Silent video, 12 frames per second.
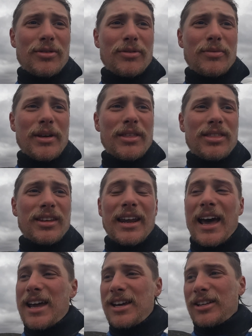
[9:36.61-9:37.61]
with
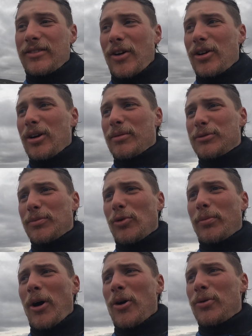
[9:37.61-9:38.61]
today because I've only got a small
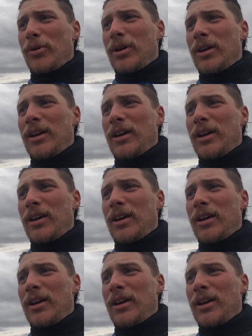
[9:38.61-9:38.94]
boat,